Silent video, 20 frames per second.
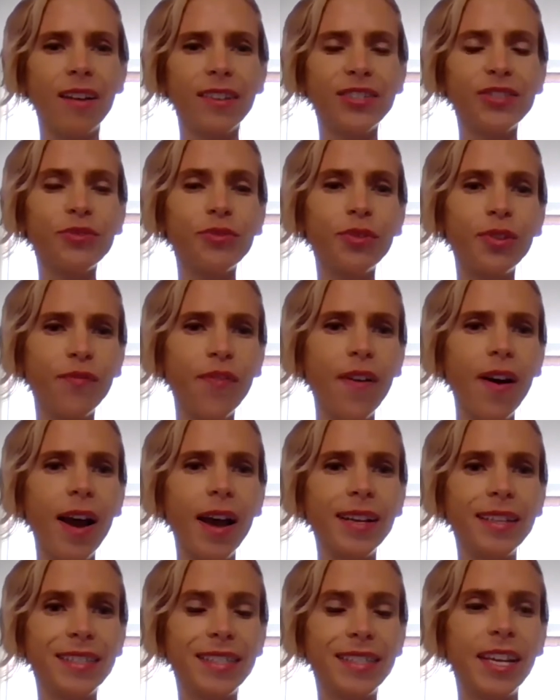
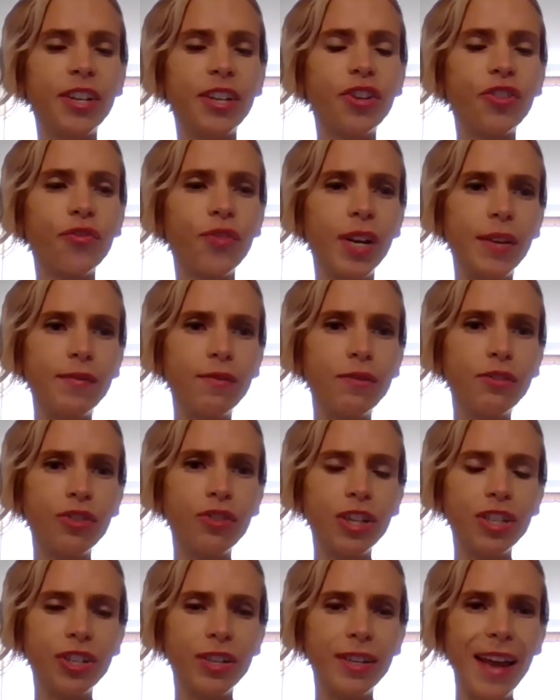certified as an integrative
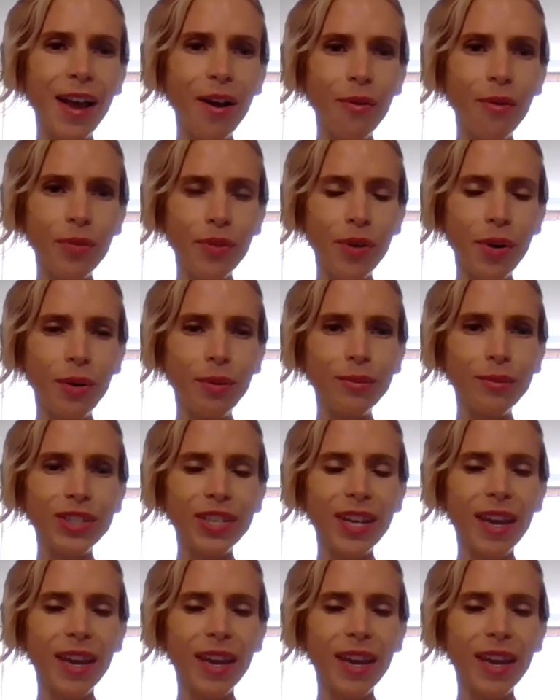nutrition health coach.